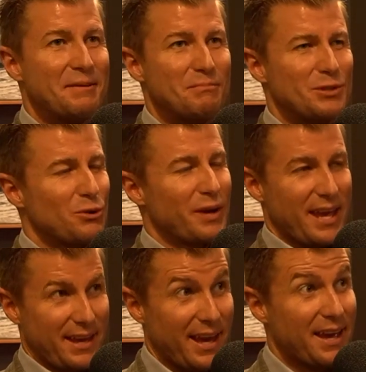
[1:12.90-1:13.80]
So
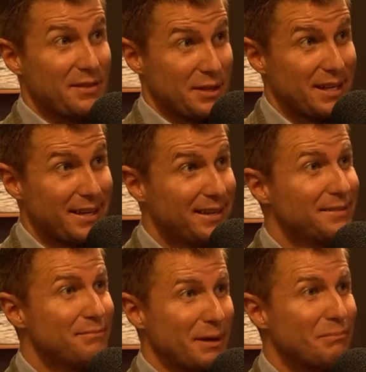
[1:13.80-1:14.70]
Anthony
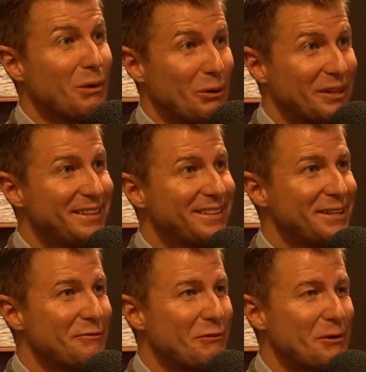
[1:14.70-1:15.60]
McMullin, that
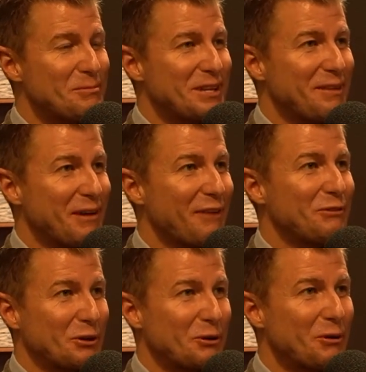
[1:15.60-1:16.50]
the firm's named
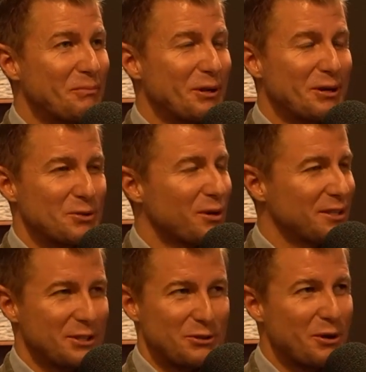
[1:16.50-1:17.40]
after, grew up there as well.
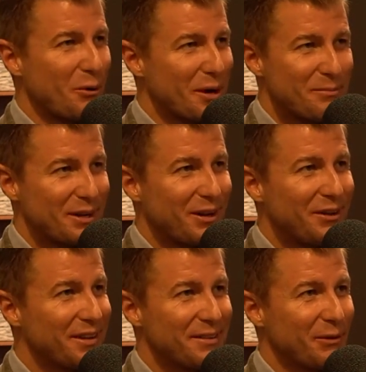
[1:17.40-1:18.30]
Did you know him at
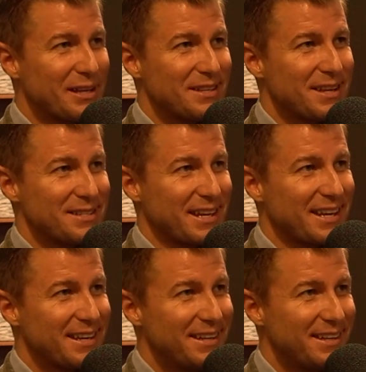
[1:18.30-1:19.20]
all as a
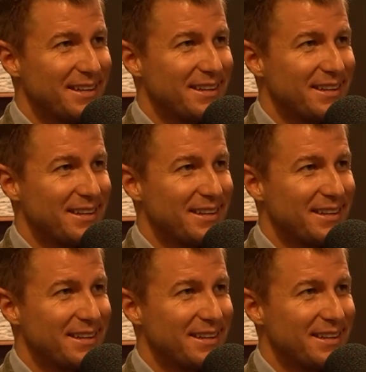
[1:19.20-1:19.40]
kid?